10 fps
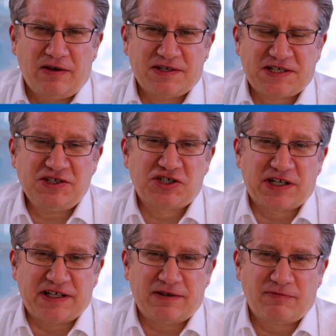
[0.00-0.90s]

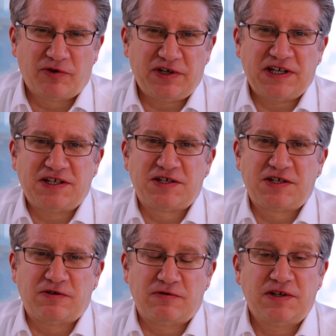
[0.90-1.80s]
Essentially, what you need to
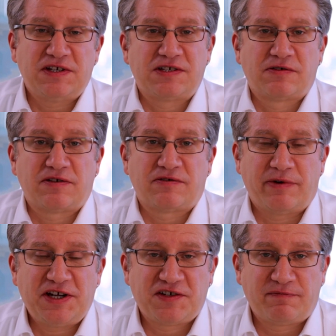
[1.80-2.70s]
do is look at the
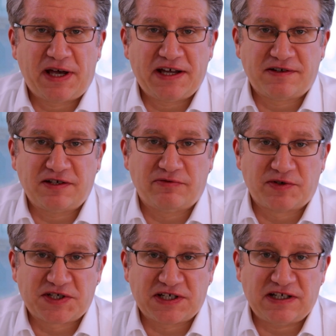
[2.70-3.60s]
rate of pay that you
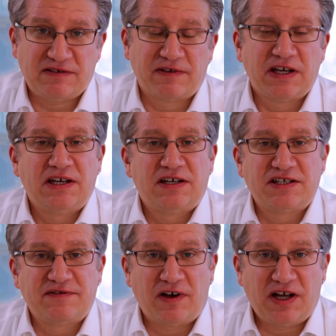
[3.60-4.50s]
receive and
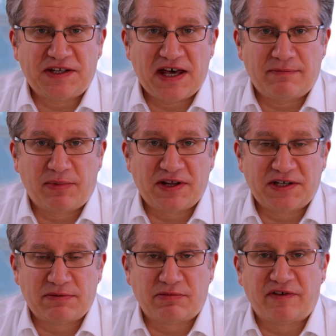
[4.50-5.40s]
divide that by the
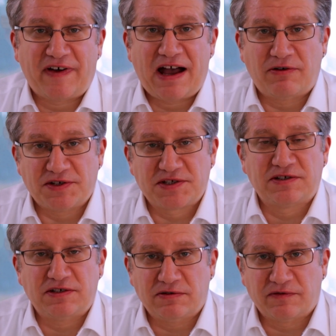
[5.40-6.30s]
number of hours
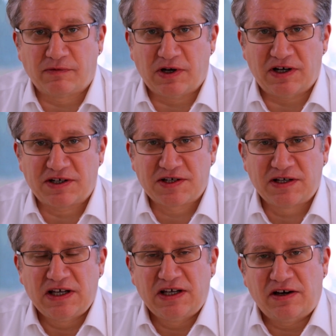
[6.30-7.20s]
that you have worked.
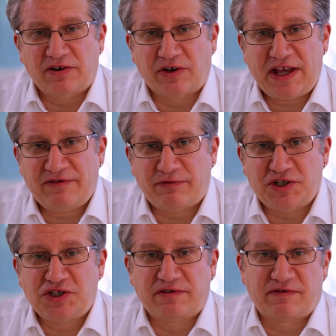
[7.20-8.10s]
And on
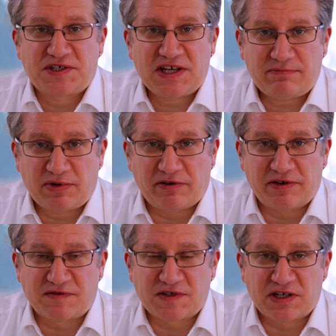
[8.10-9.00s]
average, over a set
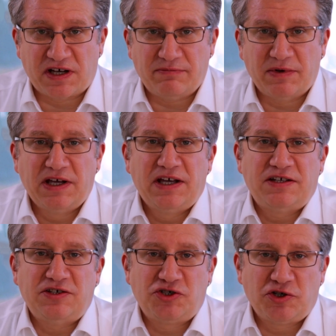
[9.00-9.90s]
period of time,
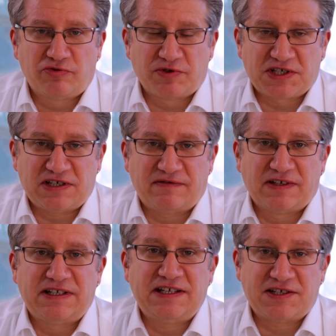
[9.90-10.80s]
you should receive
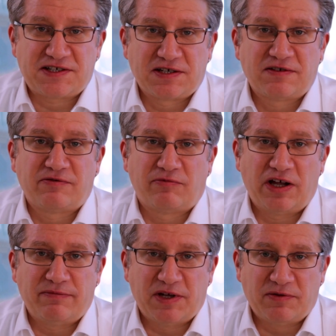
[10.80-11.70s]
at least the
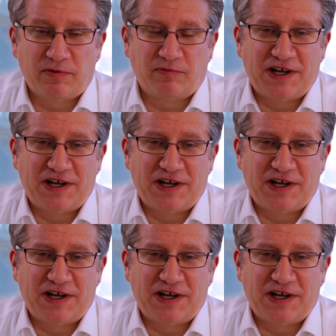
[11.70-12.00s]
right minimum